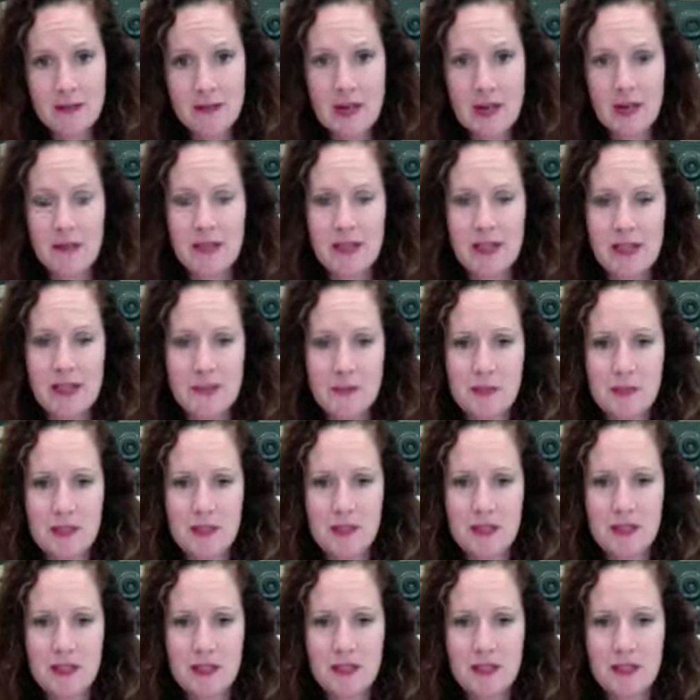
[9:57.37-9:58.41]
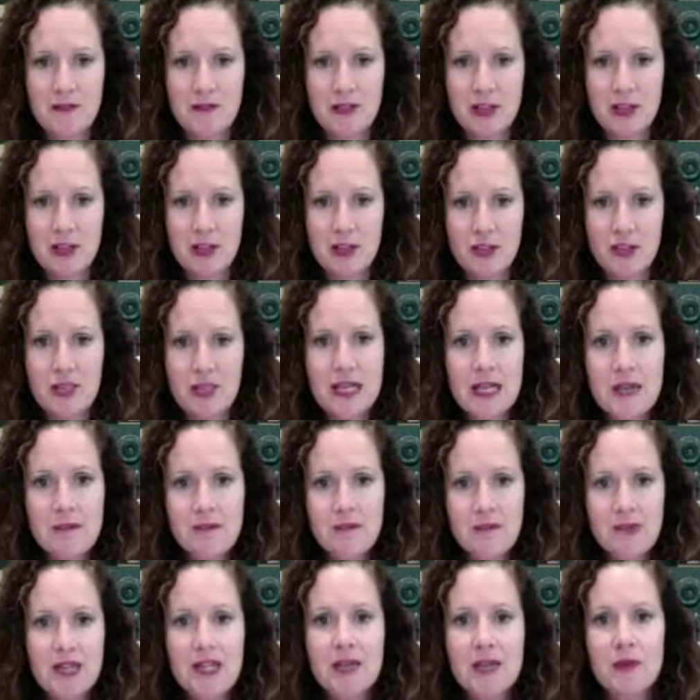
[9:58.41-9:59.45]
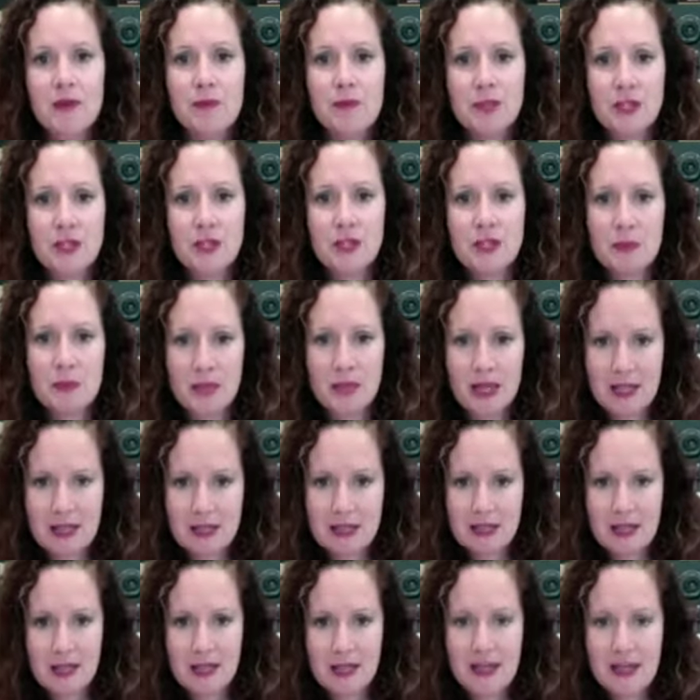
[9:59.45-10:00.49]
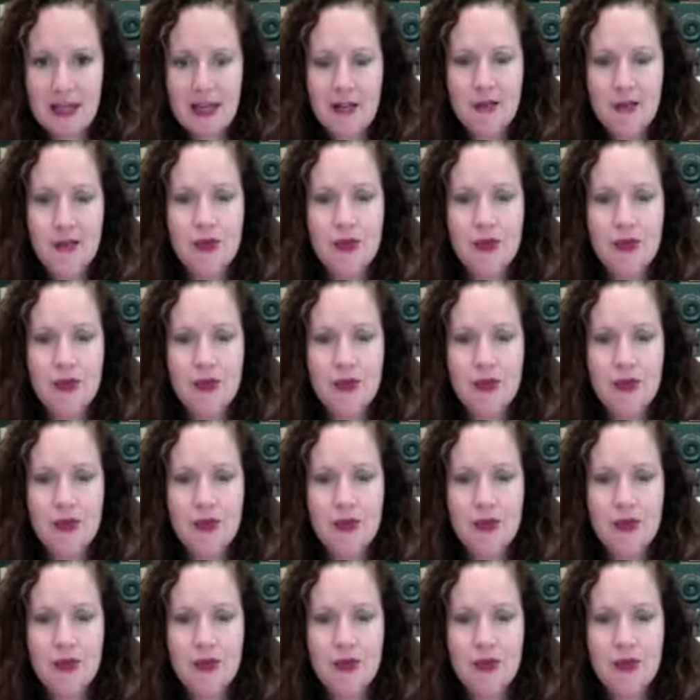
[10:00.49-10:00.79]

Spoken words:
about my experience with the Avengers, it would be just what I said.